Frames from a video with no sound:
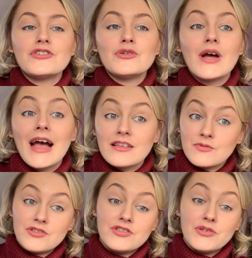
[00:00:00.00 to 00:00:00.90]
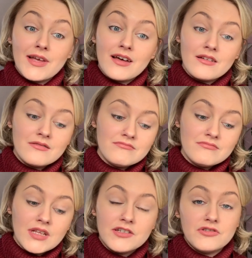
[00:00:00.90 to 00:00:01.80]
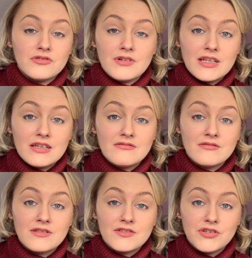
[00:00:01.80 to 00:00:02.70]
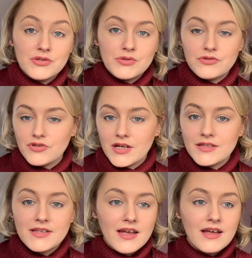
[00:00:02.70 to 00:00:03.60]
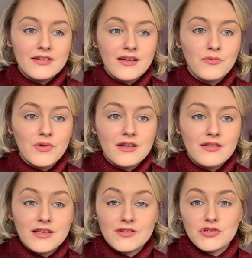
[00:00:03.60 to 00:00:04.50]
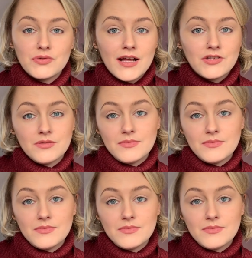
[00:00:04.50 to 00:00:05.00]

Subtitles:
do as much as you can editorially to try and stay ahead when things do catch up